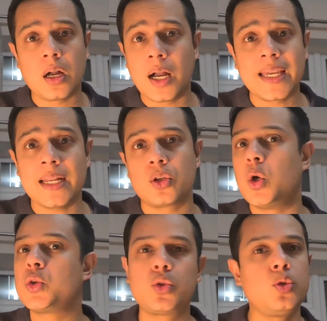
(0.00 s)
again,
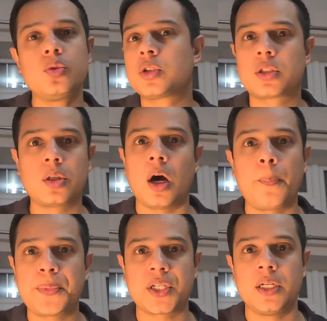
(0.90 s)
go through the
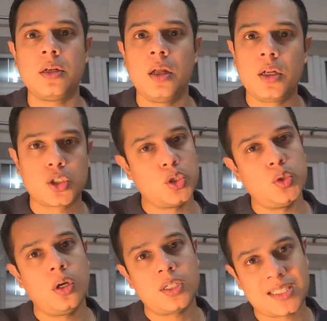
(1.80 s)
option
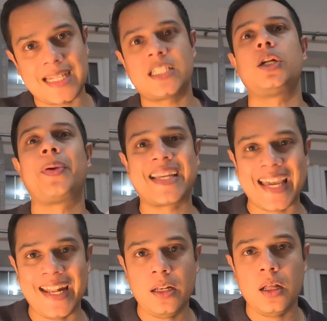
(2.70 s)
to set it up
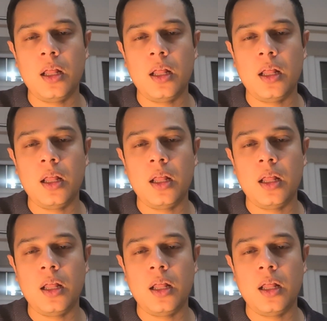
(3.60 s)
again,